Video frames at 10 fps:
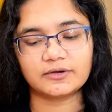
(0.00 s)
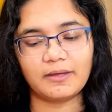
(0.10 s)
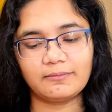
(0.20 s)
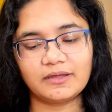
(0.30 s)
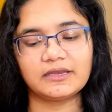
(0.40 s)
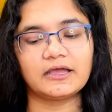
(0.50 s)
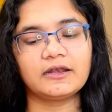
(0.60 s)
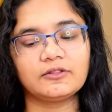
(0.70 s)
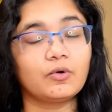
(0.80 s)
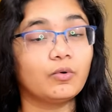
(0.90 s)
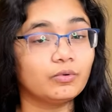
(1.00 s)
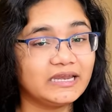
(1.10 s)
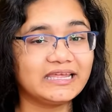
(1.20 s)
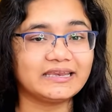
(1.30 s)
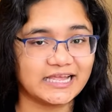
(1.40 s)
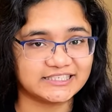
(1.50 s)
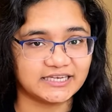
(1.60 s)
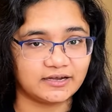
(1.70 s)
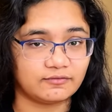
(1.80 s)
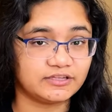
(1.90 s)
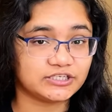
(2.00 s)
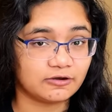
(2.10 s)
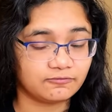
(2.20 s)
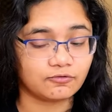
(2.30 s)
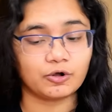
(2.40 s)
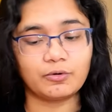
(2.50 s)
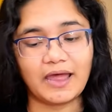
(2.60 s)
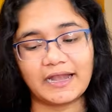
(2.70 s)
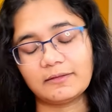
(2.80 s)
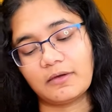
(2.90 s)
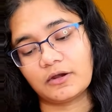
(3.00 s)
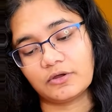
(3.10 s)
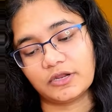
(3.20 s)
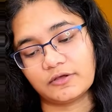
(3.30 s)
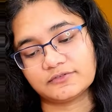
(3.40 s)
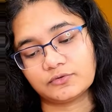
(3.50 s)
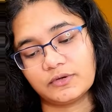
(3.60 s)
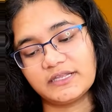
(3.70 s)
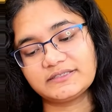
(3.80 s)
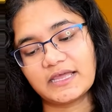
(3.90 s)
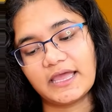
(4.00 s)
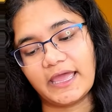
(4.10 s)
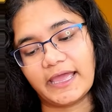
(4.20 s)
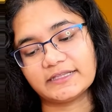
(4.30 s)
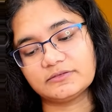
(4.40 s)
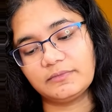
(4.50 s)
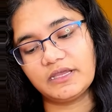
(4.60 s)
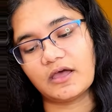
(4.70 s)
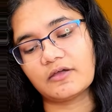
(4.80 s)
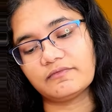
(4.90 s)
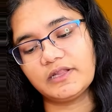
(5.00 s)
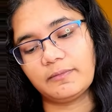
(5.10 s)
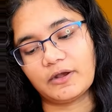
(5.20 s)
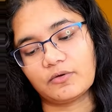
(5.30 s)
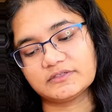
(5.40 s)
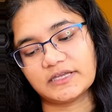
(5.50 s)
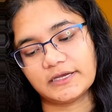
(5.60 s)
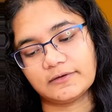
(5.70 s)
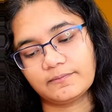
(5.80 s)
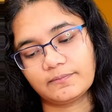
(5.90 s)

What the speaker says: remember here, the only reagent which can follow anti-Markovnikov's rule is HBr with peroxide.